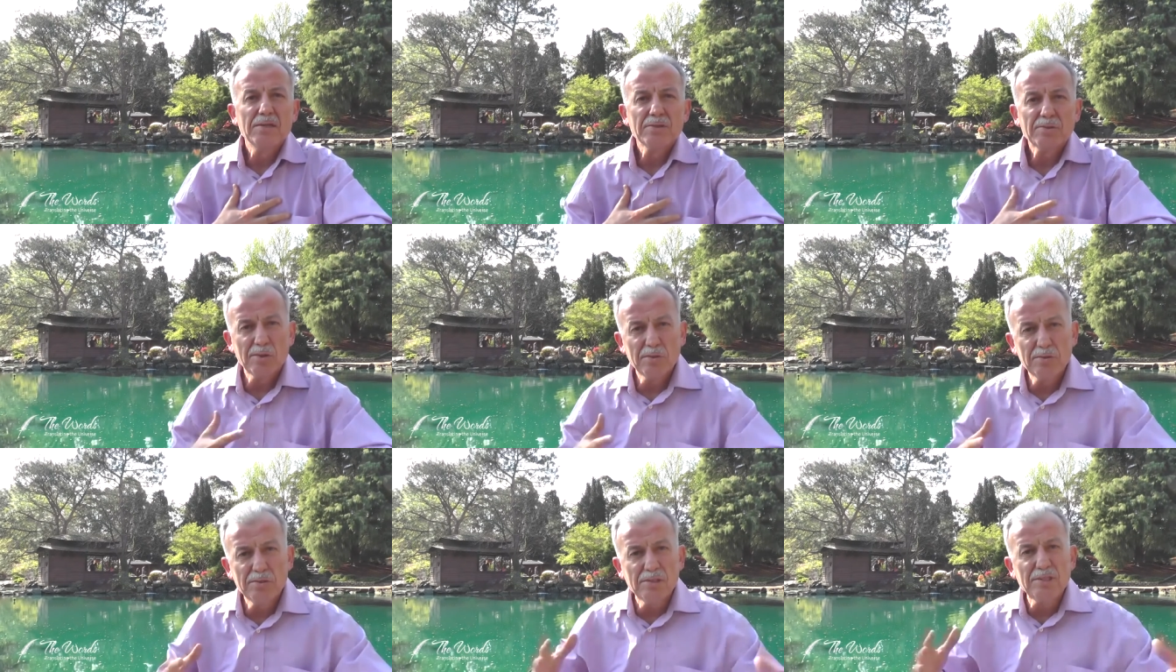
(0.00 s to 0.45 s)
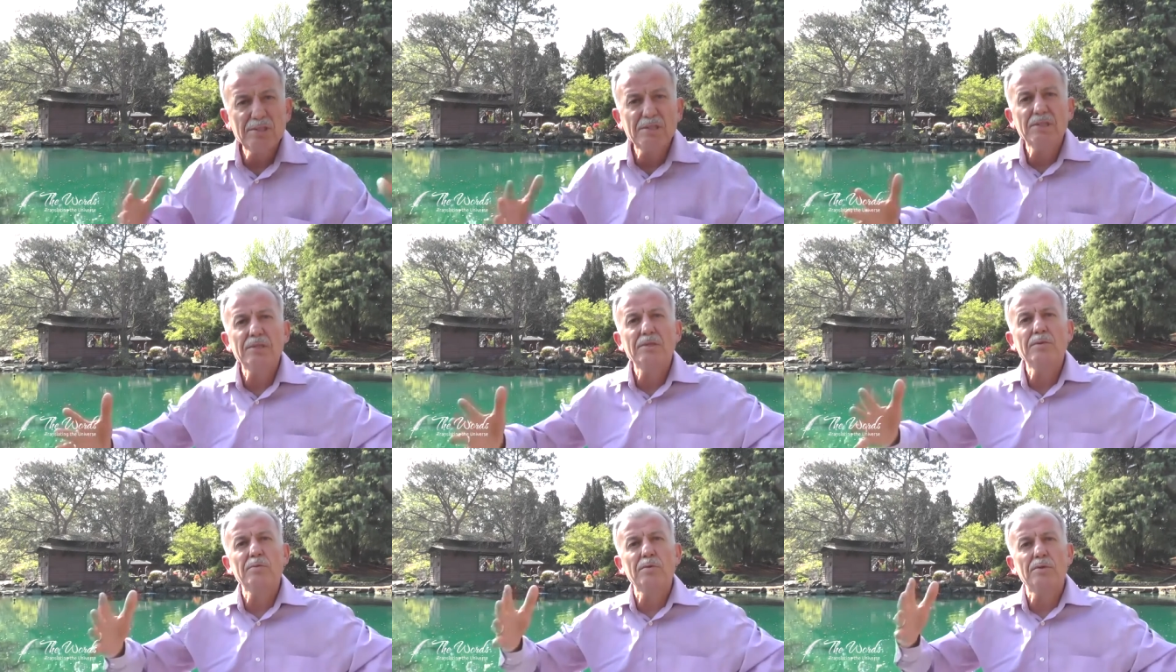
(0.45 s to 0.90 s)
So this
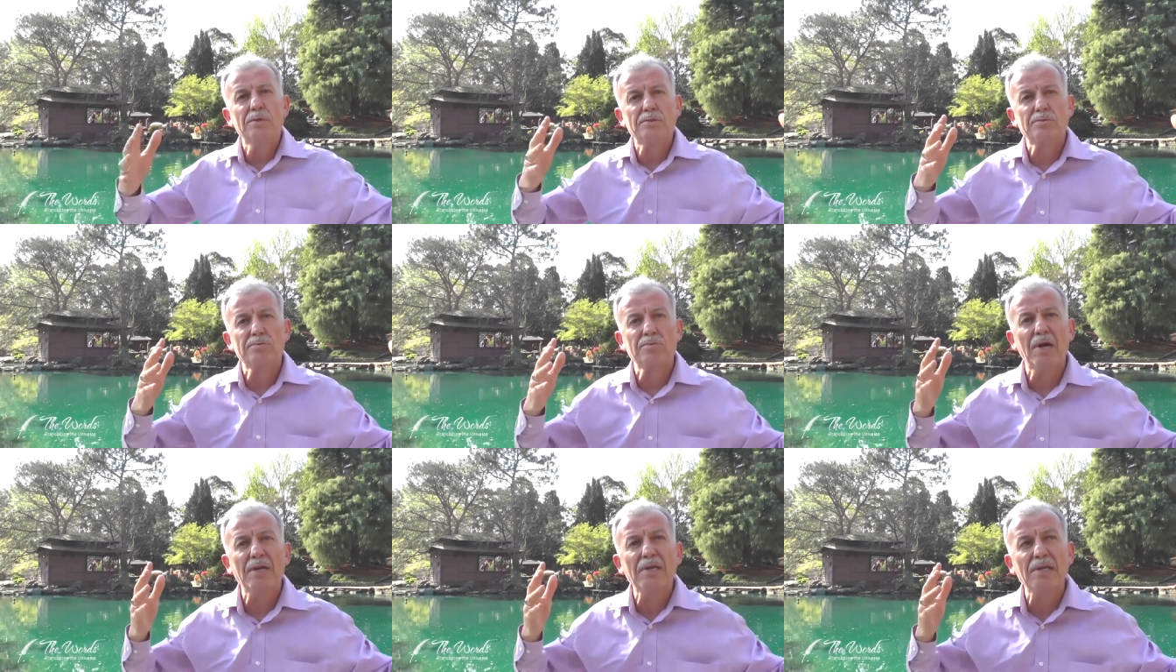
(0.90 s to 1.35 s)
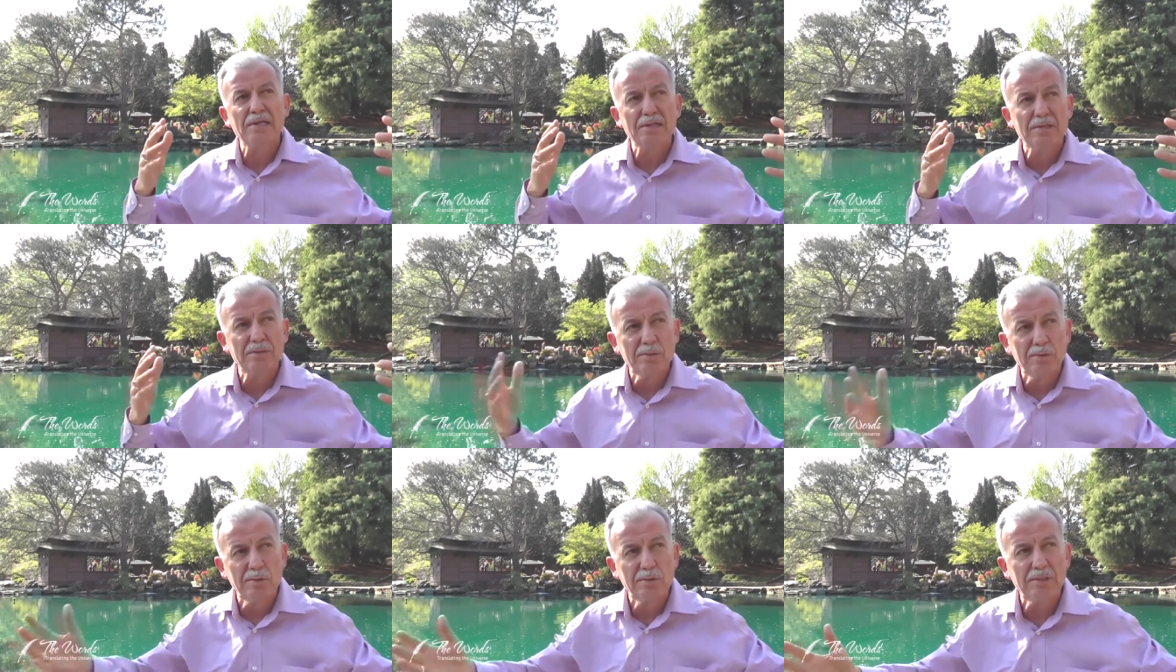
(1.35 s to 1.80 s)
universe running
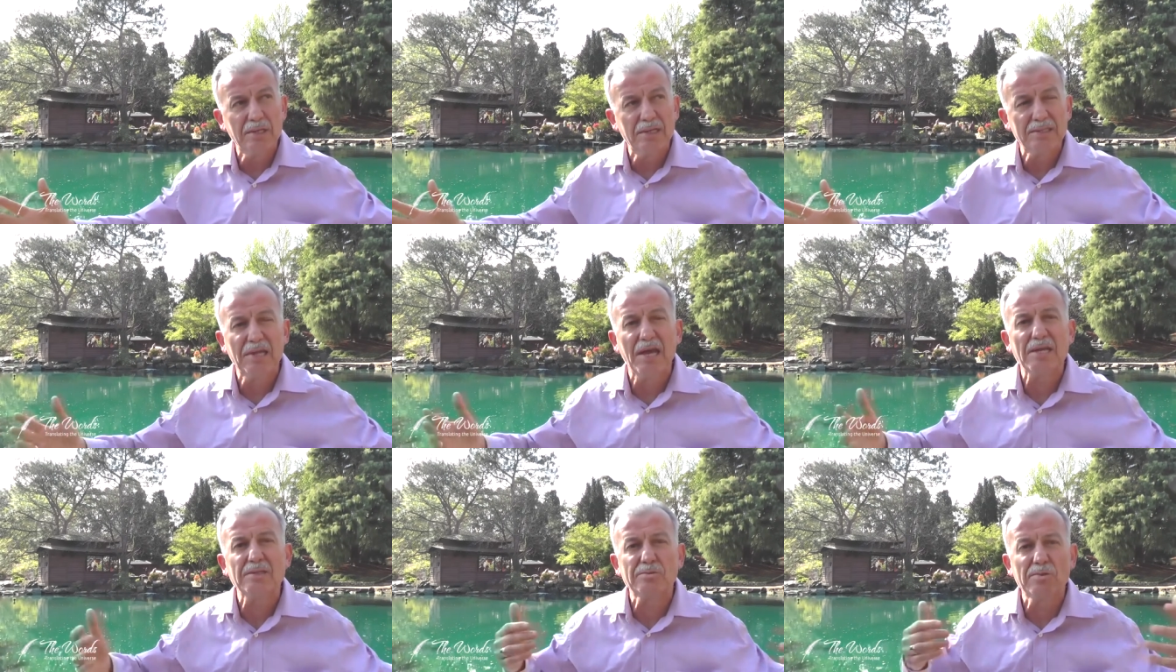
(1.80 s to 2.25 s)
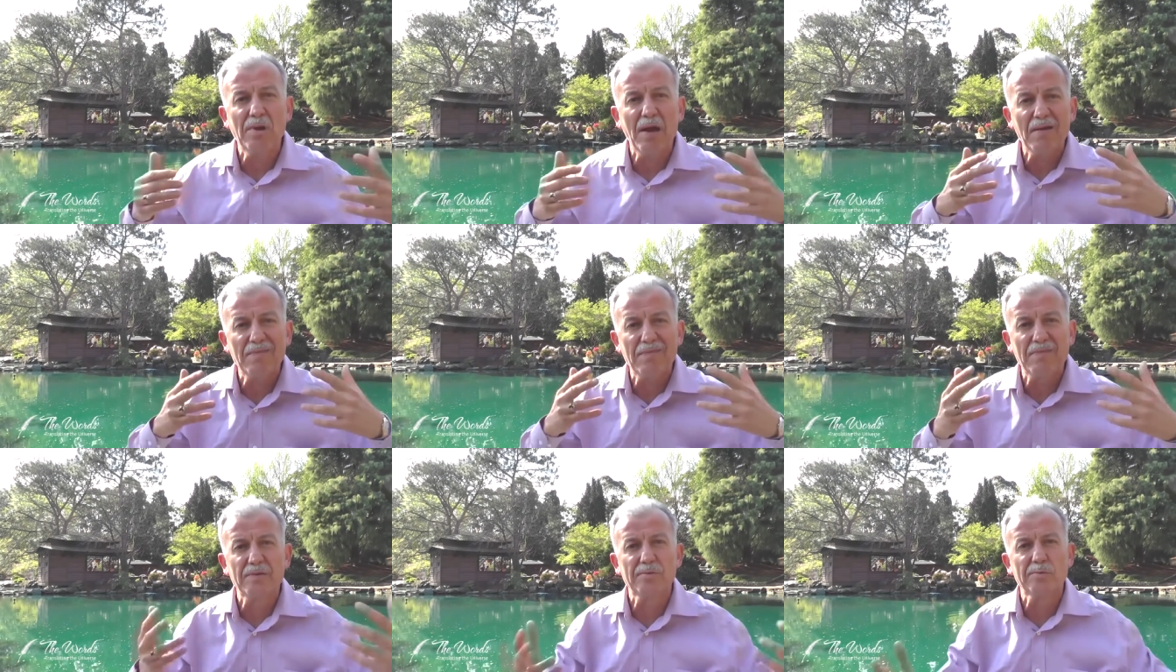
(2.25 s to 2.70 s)
in order, it has to
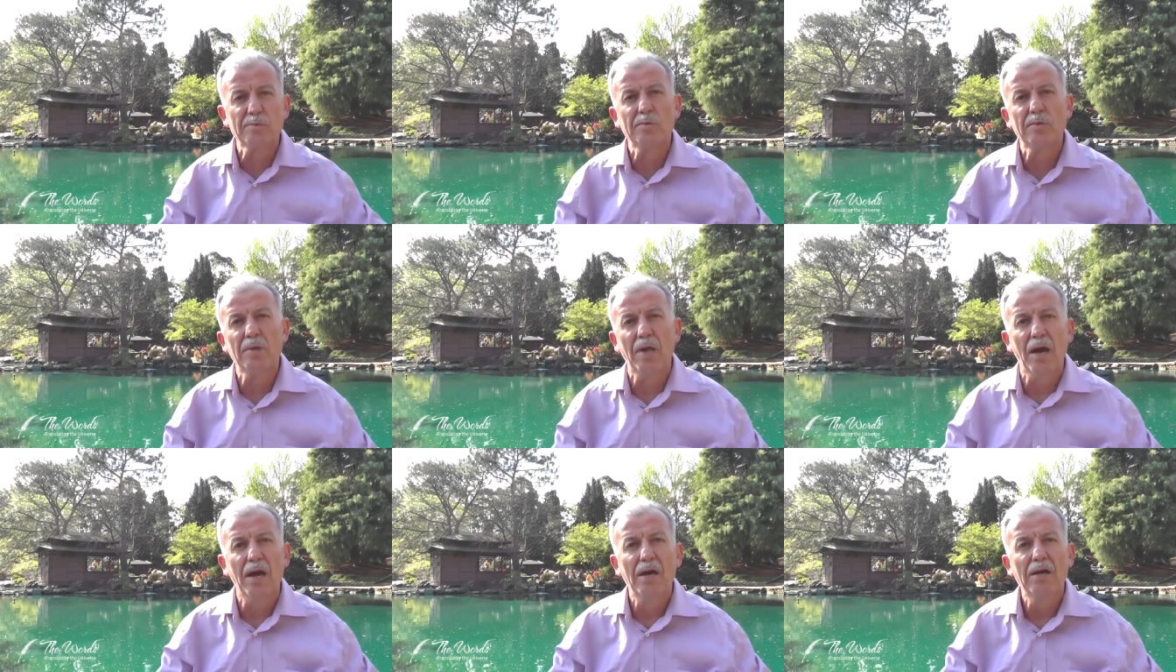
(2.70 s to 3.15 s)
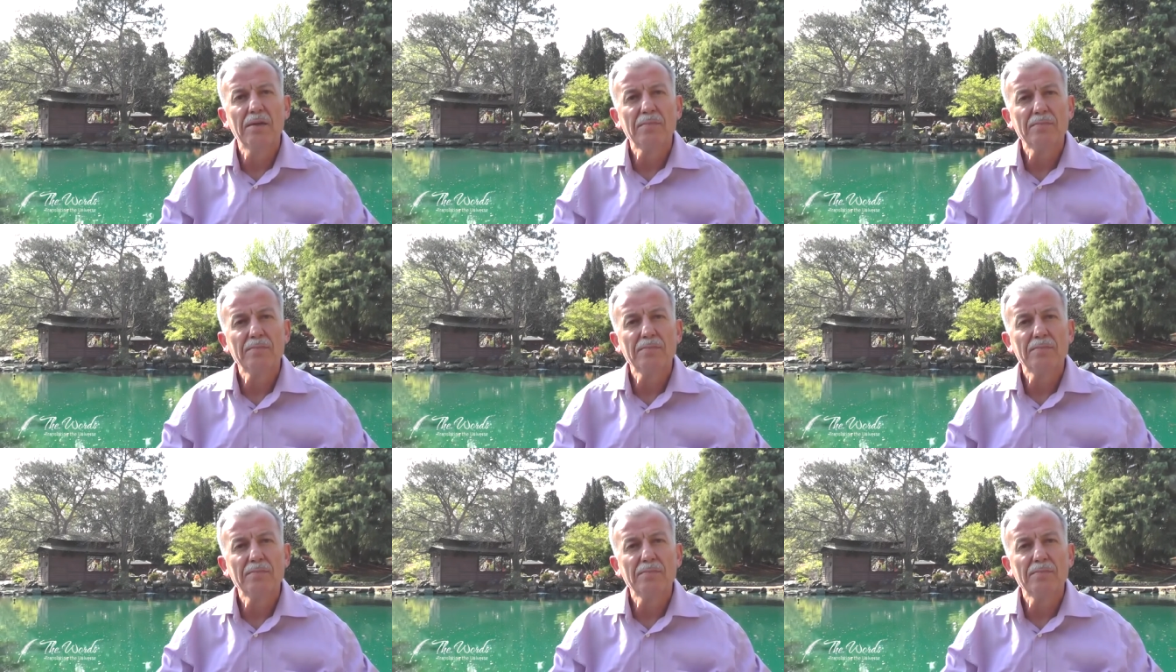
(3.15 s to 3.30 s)
have a ruler